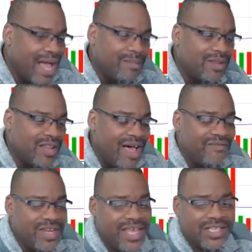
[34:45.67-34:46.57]
I'm
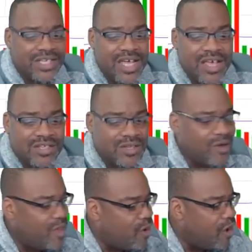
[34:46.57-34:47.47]
loving this. So